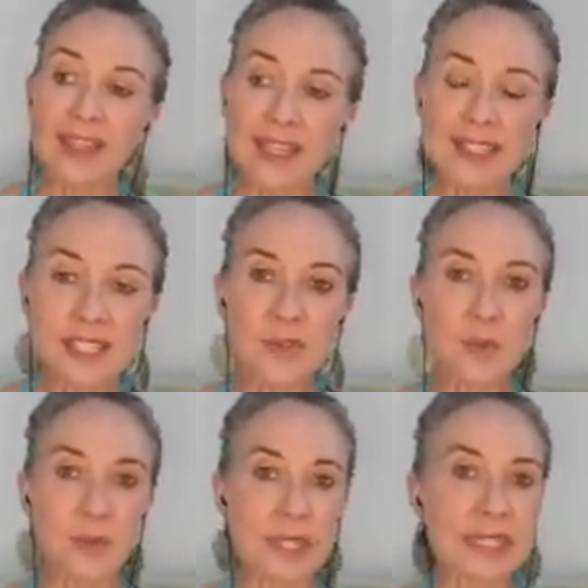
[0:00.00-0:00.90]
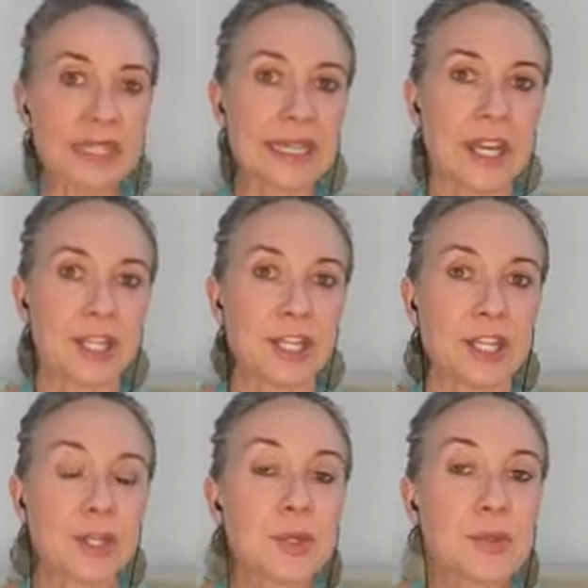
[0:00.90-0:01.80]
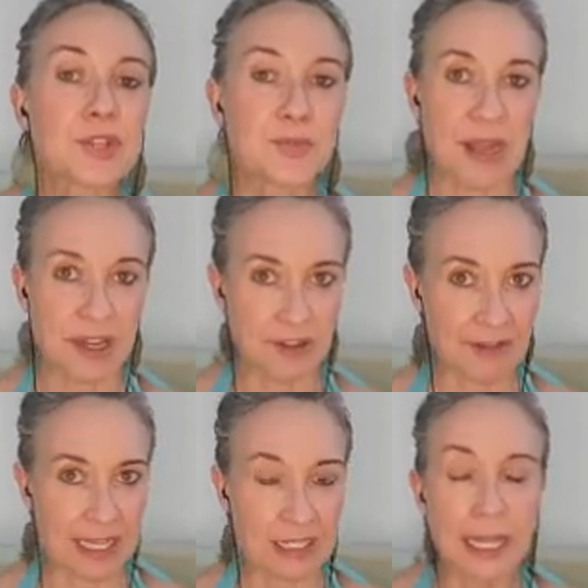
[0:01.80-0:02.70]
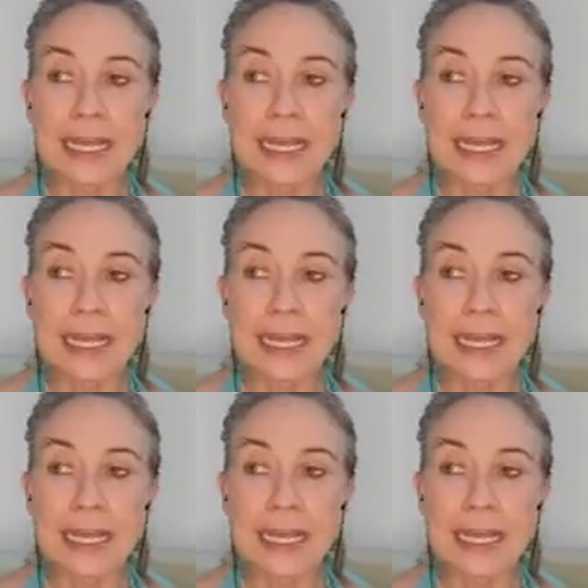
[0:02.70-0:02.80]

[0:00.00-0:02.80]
this is really a huge benefit.